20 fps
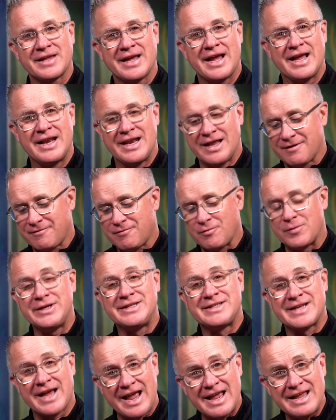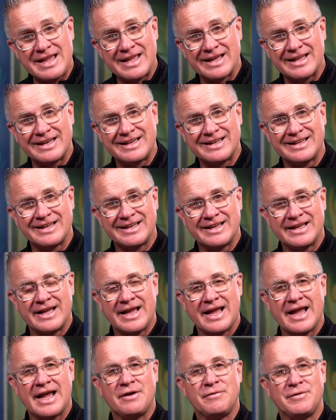and if we take it
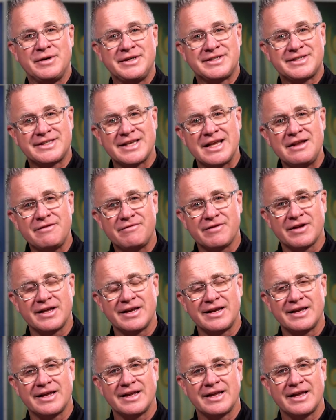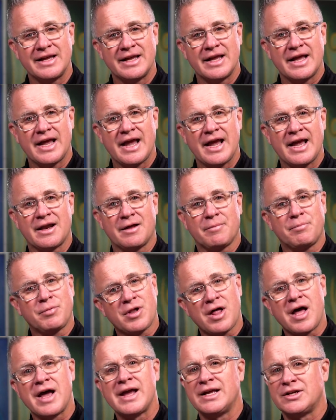and receive it and
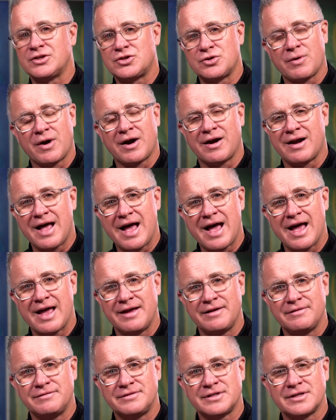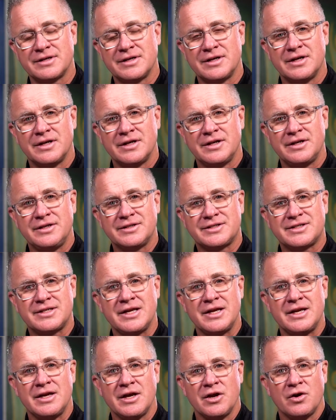apply it to our lives. You
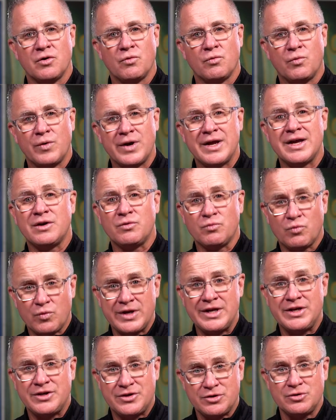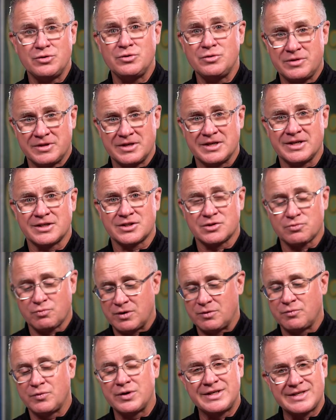see, when we do this,
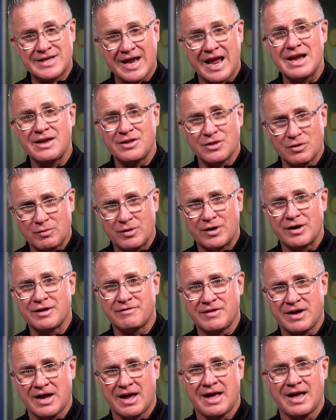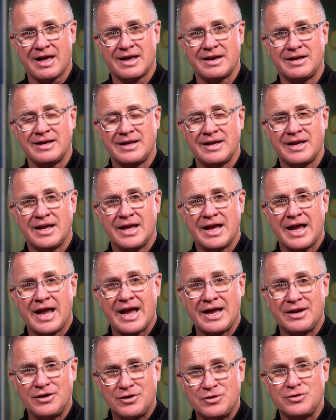when we take the Word of God
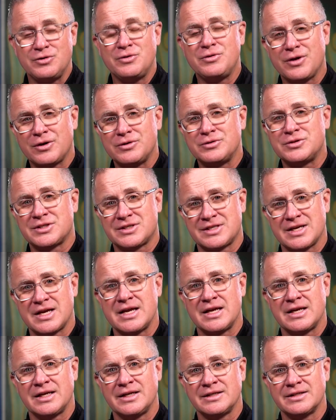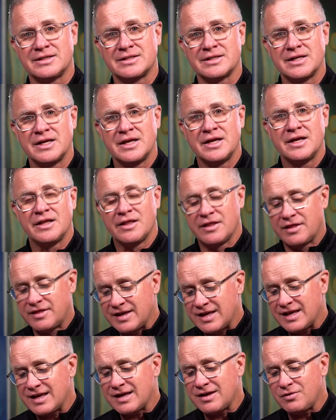and do those things,
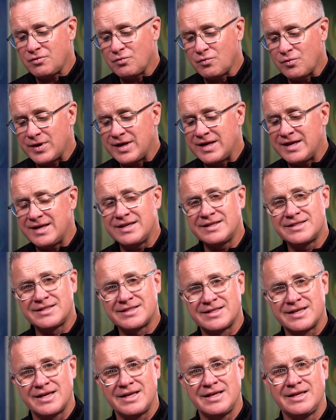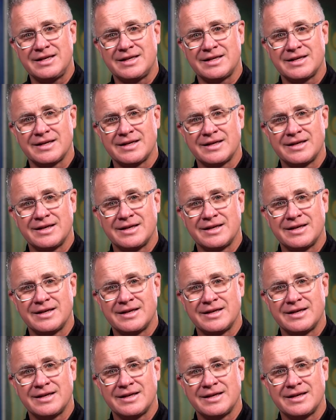then we seek